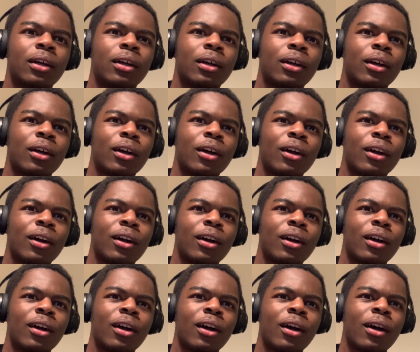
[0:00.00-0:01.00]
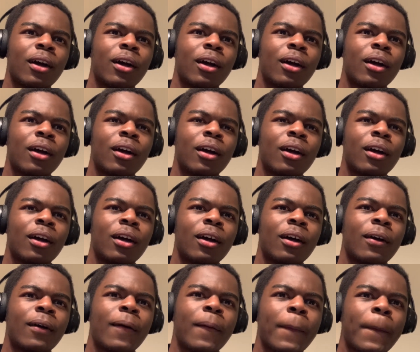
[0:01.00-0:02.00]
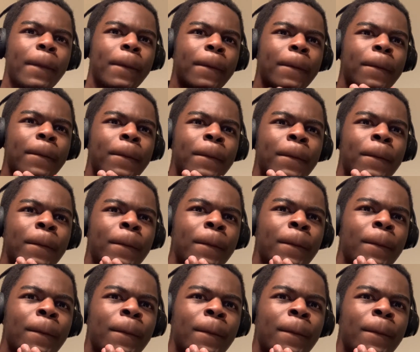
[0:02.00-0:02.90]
Nothing is said.